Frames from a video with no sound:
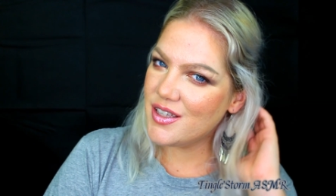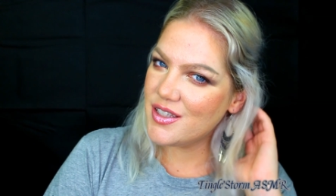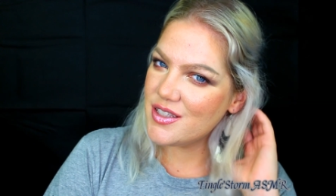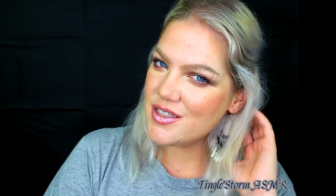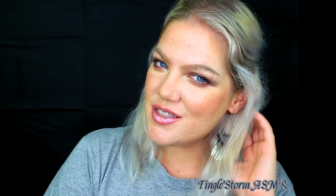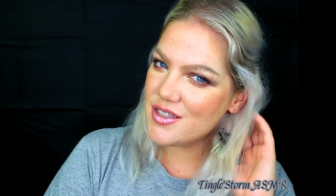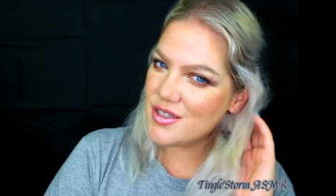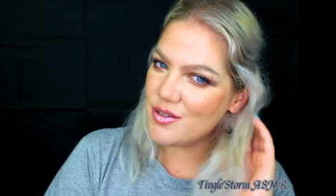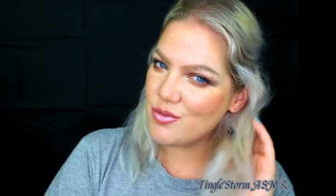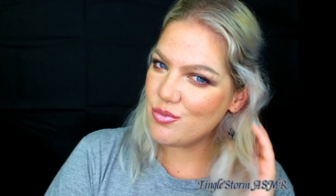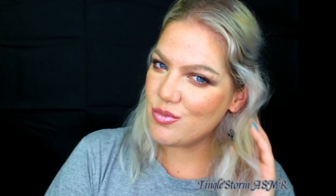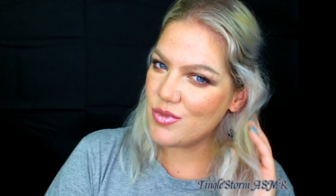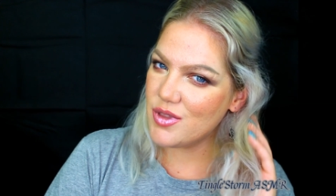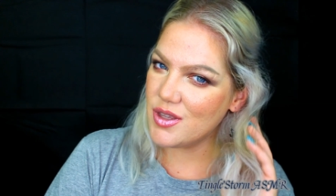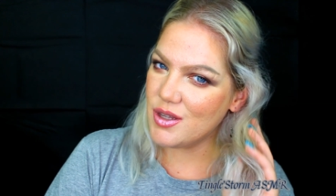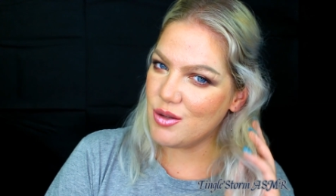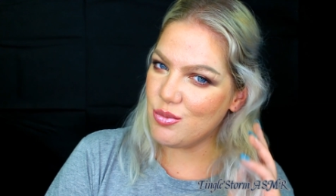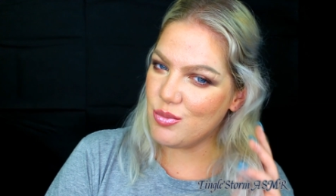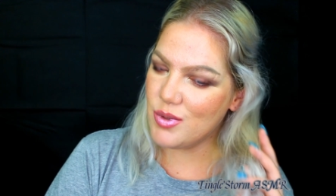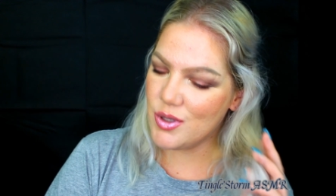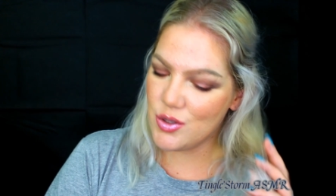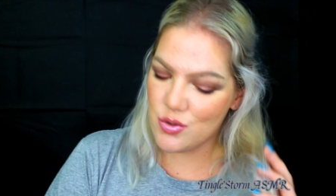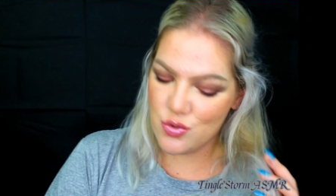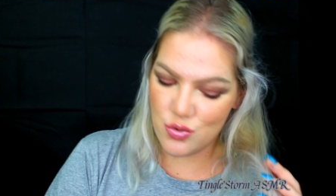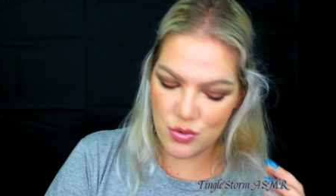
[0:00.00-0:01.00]
something
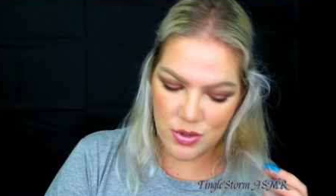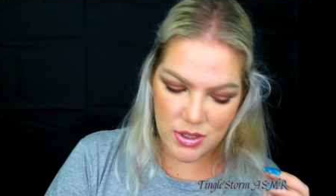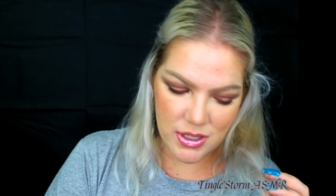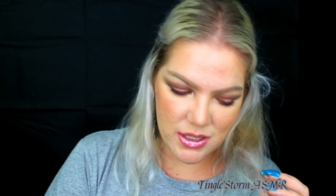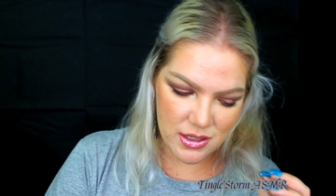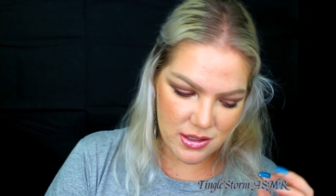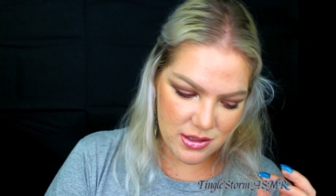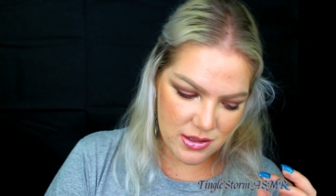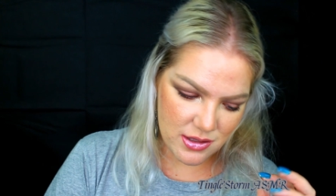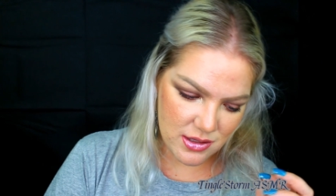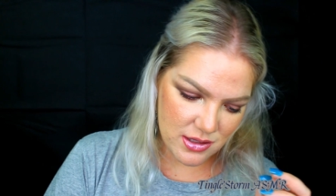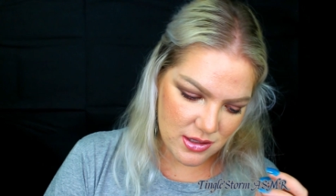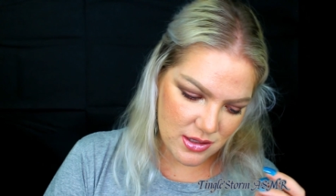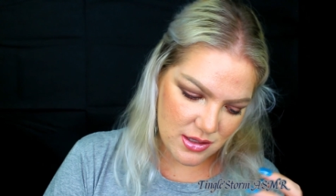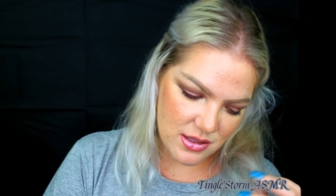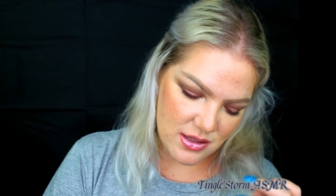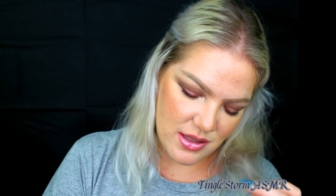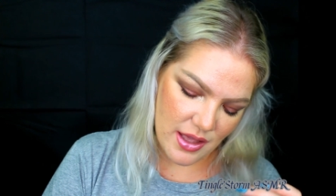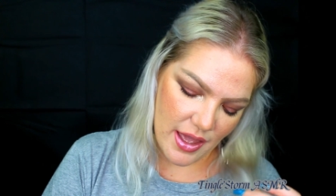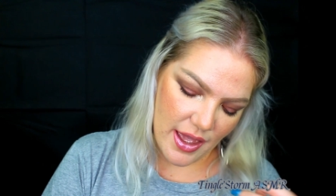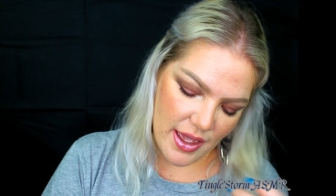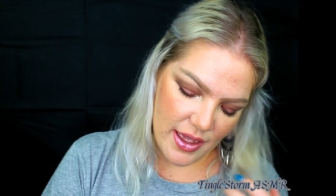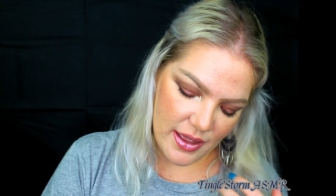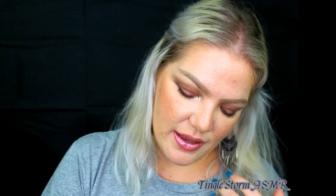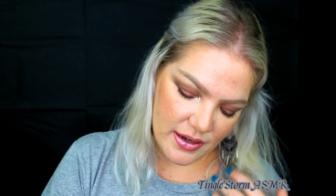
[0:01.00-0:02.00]
between us
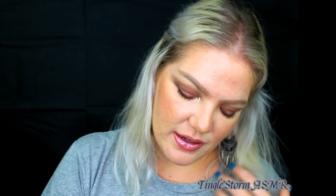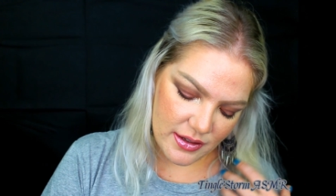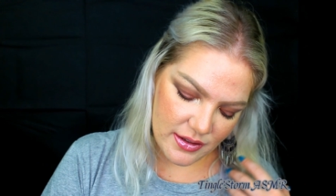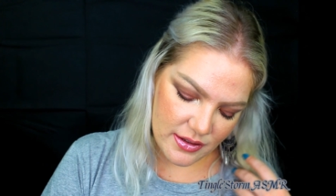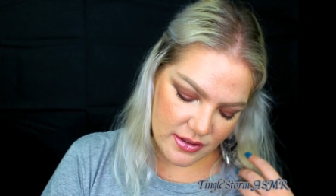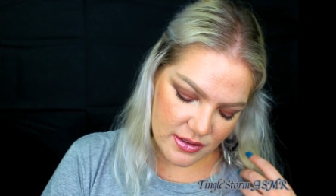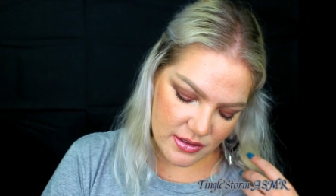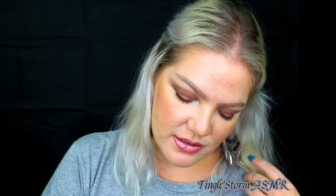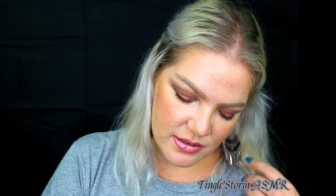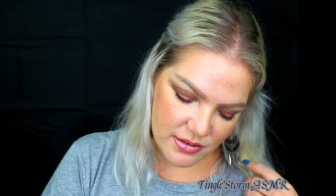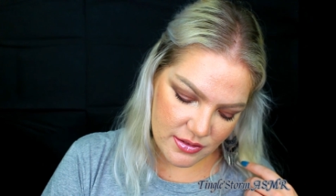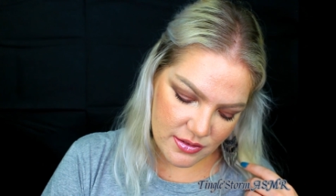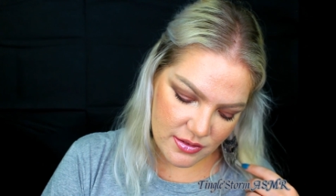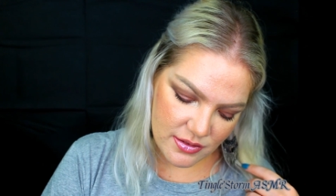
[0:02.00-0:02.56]
that,